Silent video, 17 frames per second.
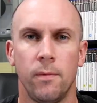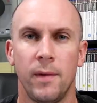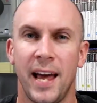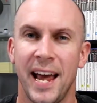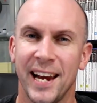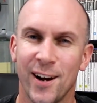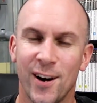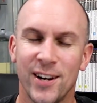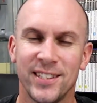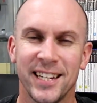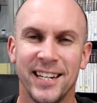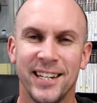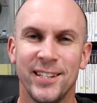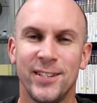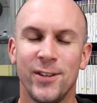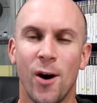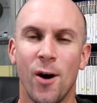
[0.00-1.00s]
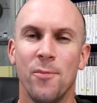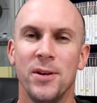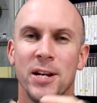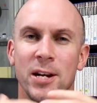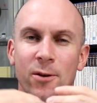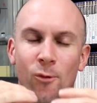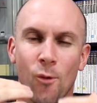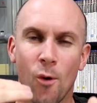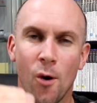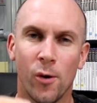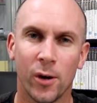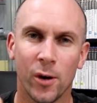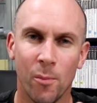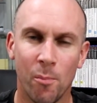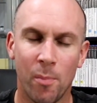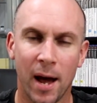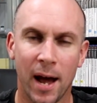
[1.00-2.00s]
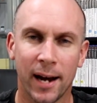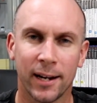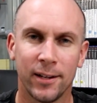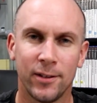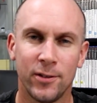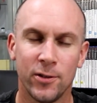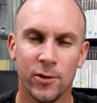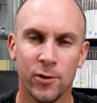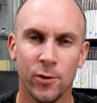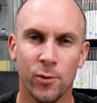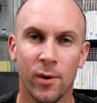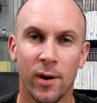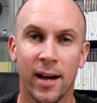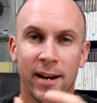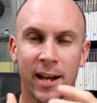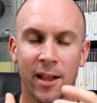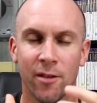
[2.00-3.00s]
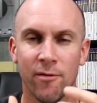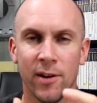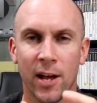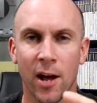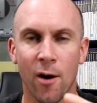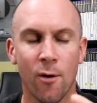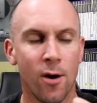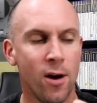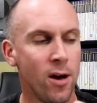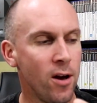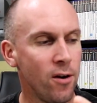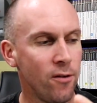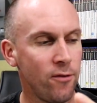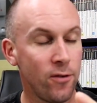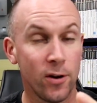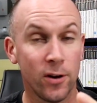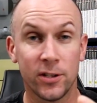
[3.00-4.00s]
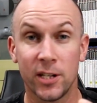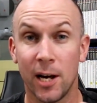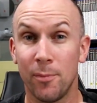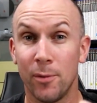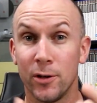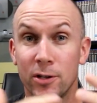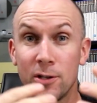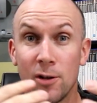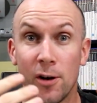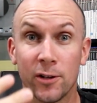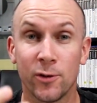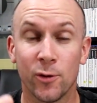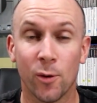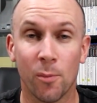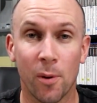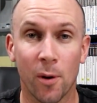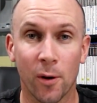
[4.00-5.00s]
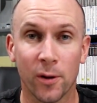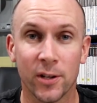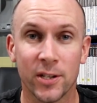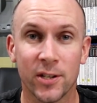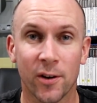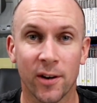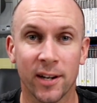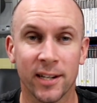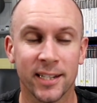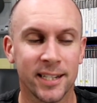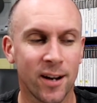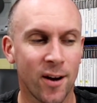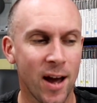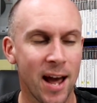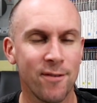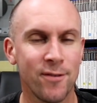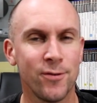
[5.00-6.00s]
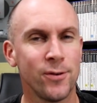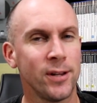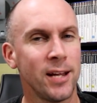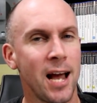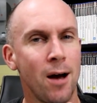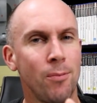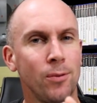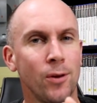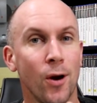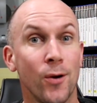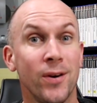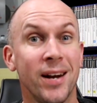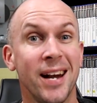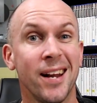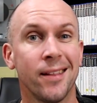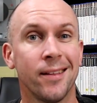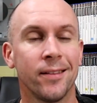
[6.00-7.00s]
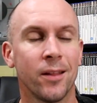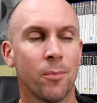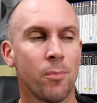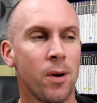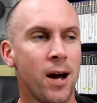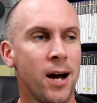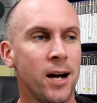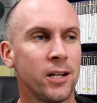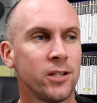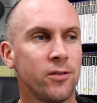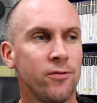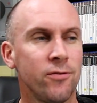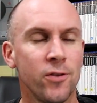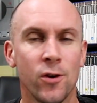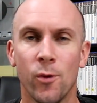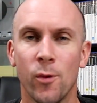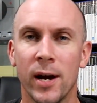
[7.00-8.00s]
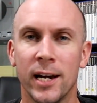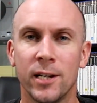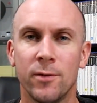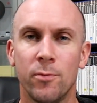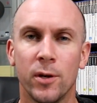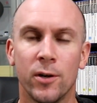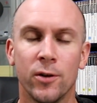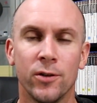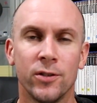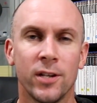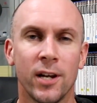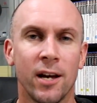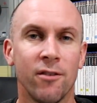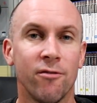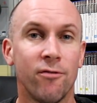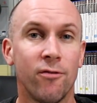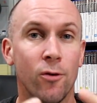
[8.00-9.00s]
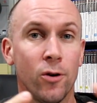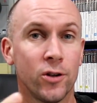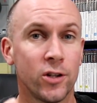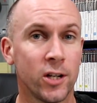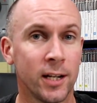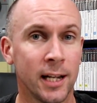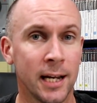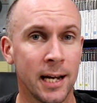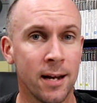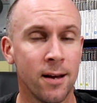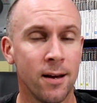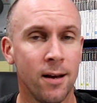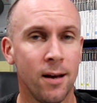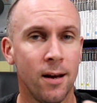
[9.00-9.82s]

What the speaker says: Hey guys, it is Simon here. Welcome back to another video. First up, I'd just like to apologize. I haven't really uploaded anything the past few weeks because unfortunately,